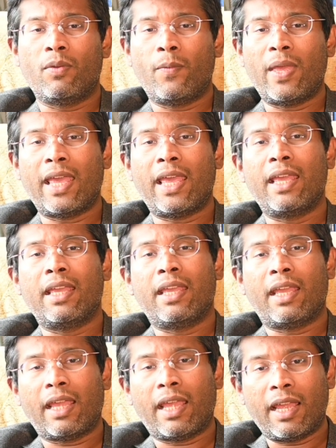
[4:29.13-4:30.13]
where
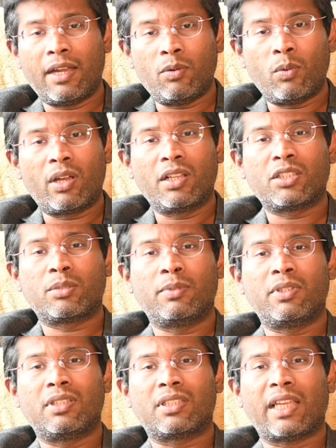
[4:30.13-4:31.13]

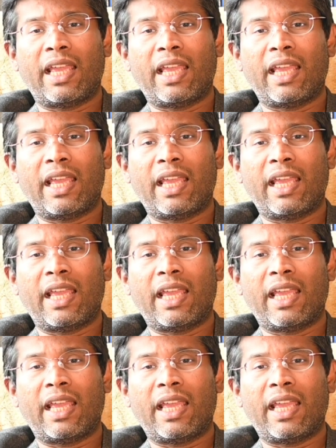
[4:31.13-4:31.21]
advancements